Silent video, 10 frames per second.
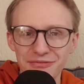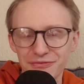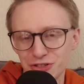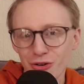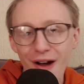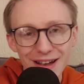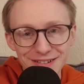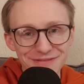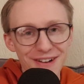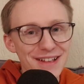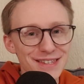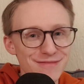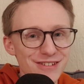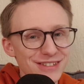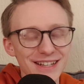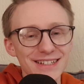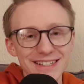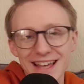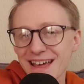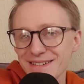try and find some new things to
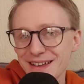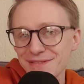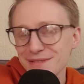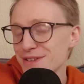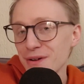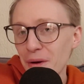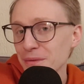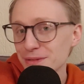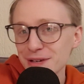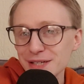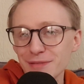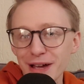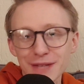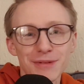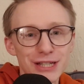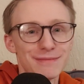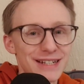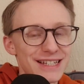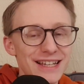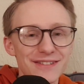say and give some new optimism about the
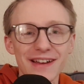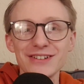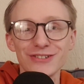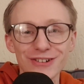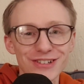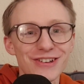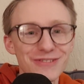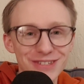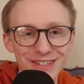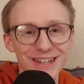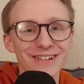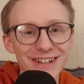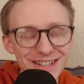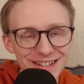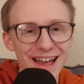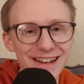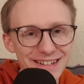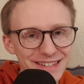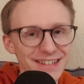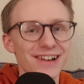possibility of a Doctor Who Series
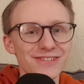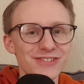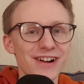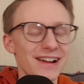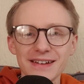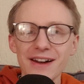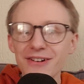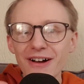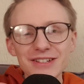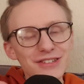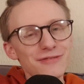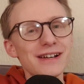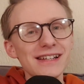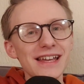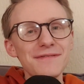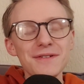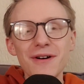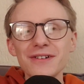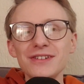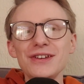10 soundtrack. Now guys, just quickly, if you
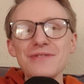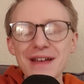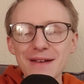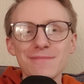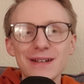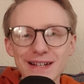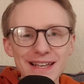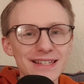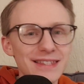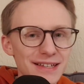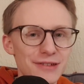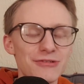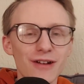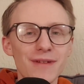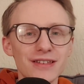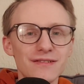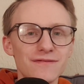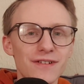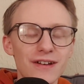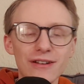are new here, please hit that subscribe button
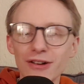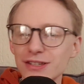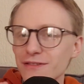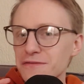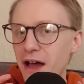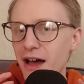for lots of